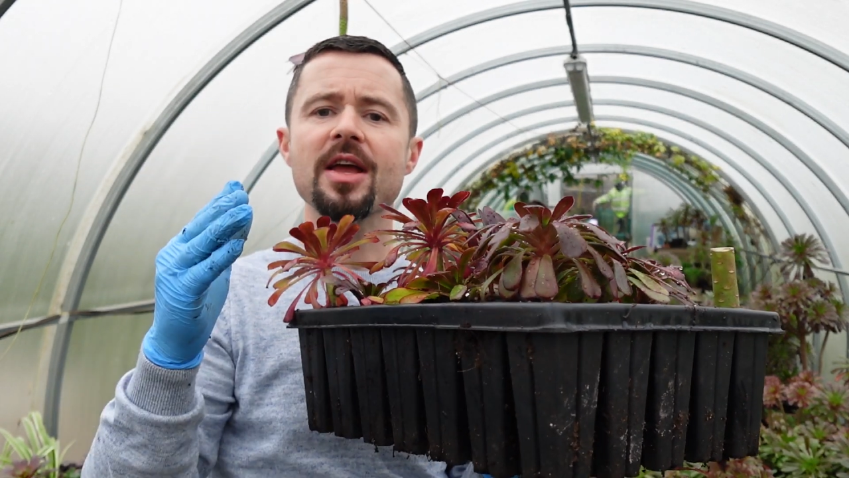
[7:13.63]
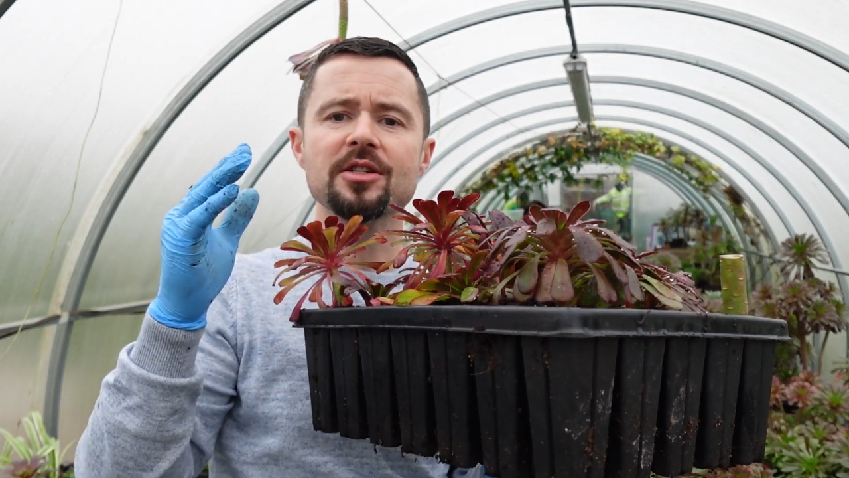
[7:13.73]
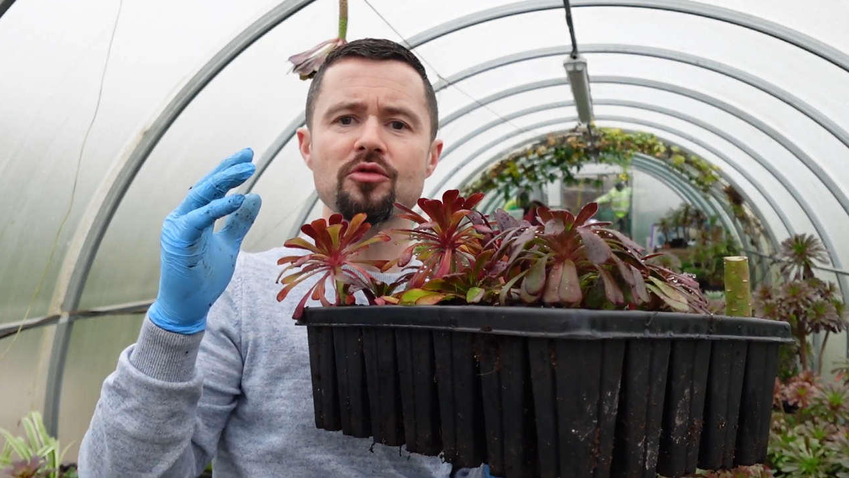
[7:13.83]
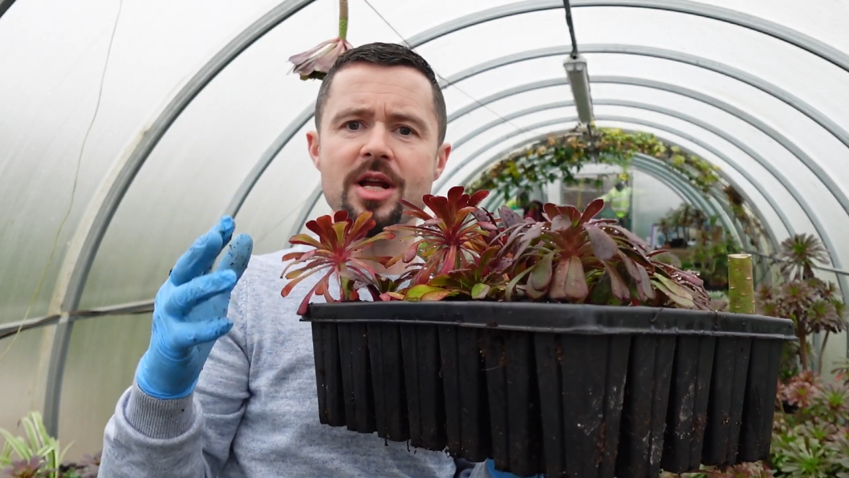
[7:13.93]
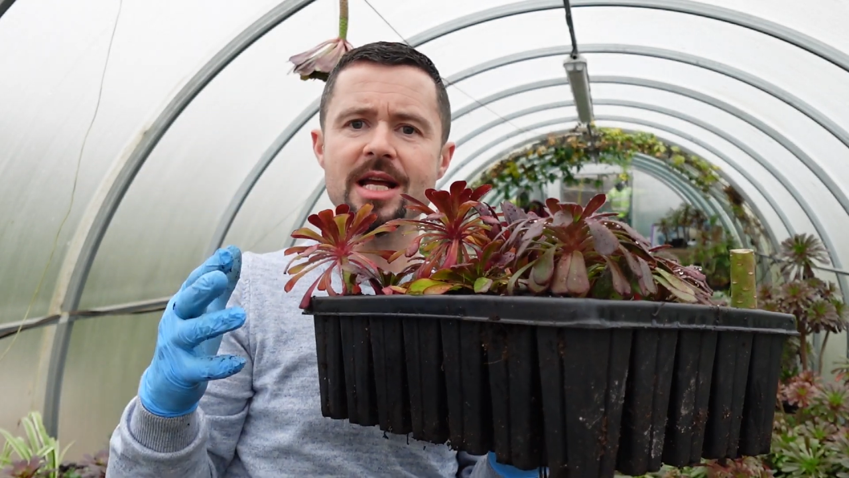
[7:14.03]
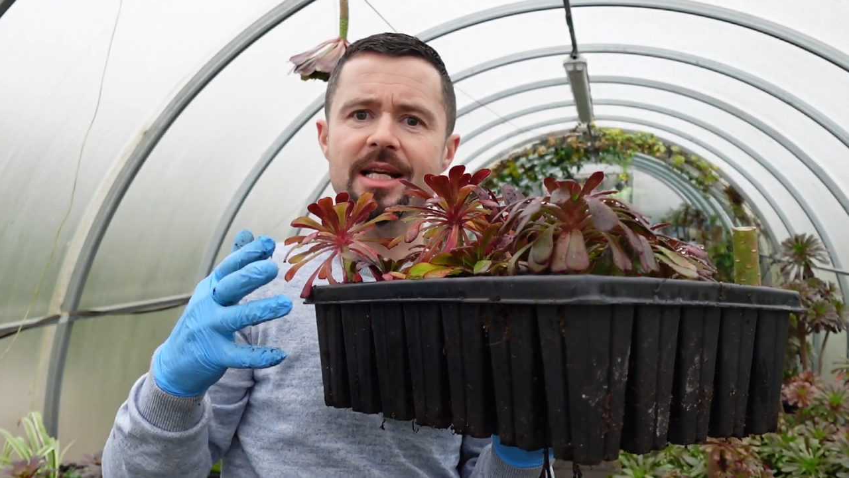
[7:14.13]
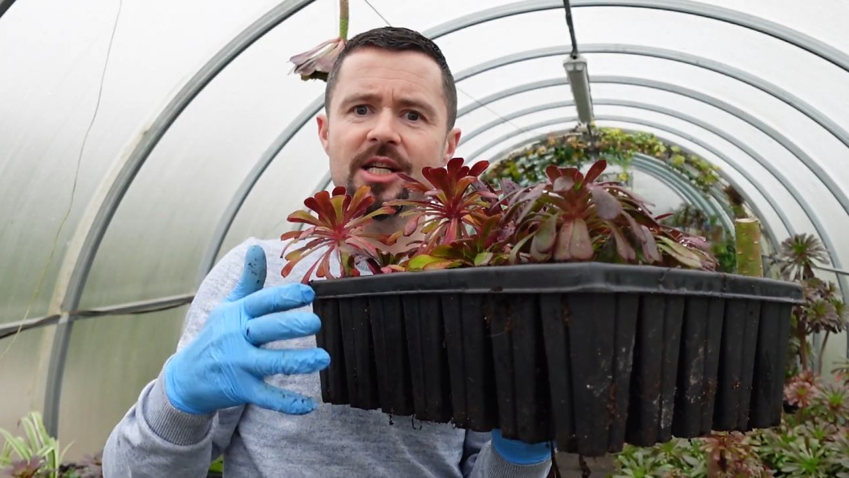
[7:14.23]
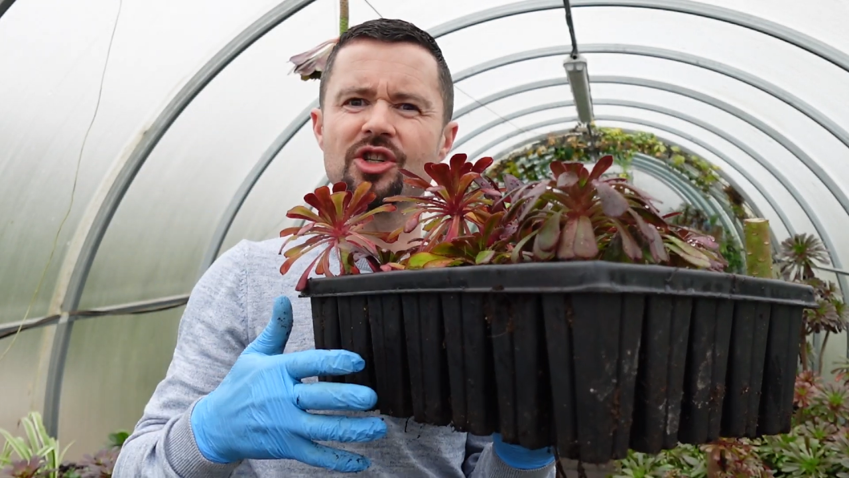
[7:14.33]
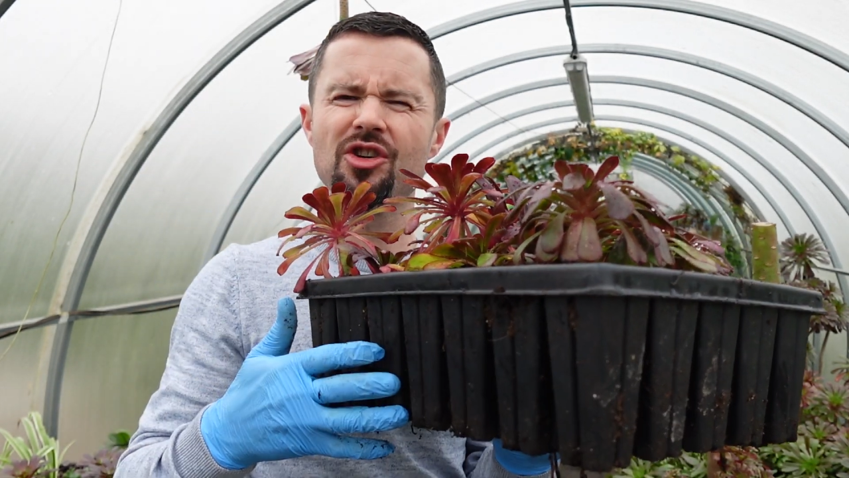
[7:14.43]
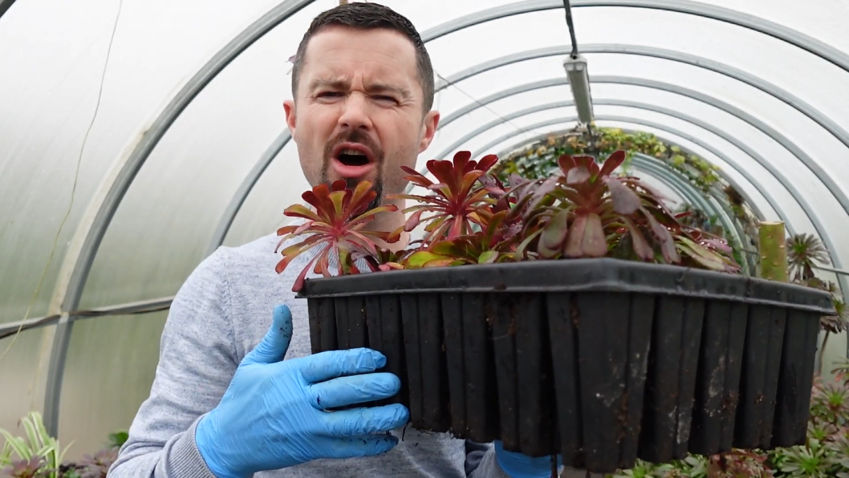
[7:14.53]
it's really
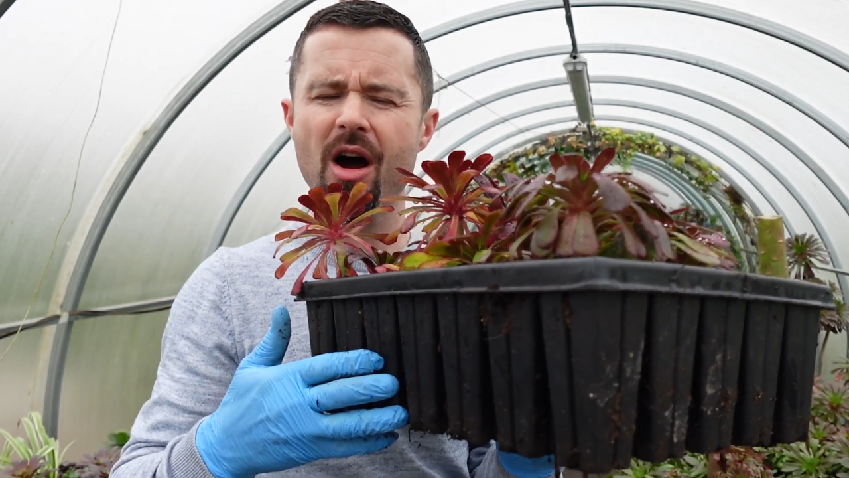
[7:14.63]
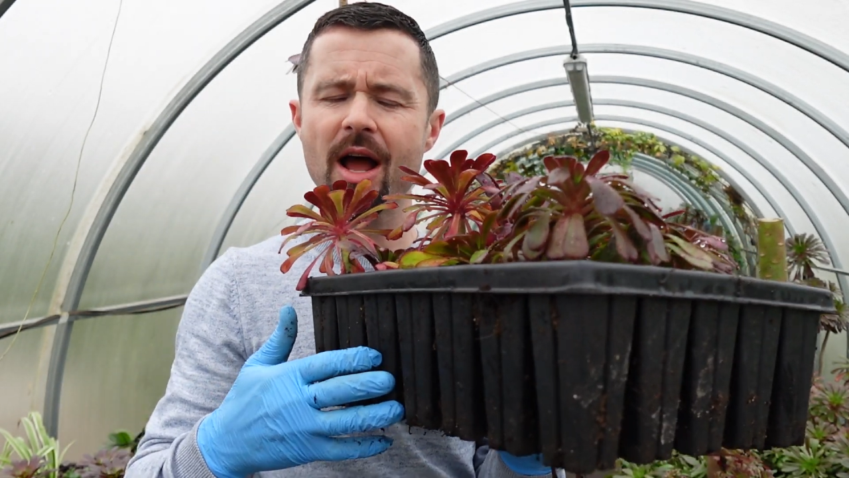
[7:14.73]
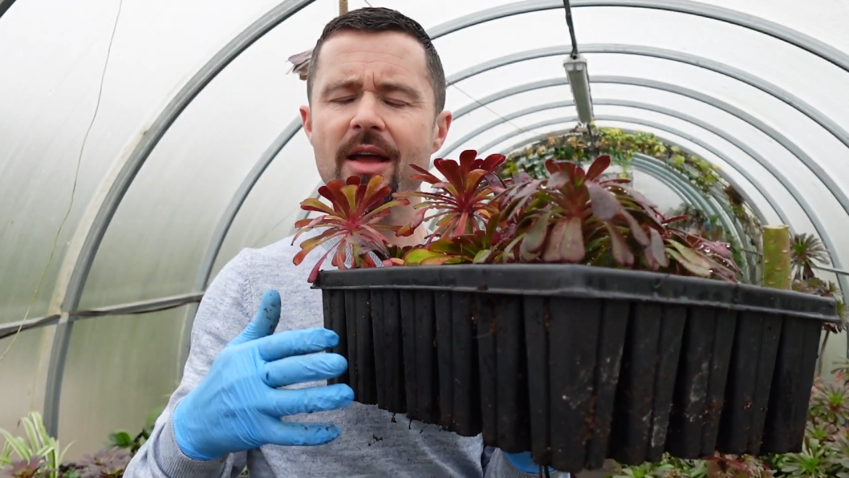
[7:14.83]
dry,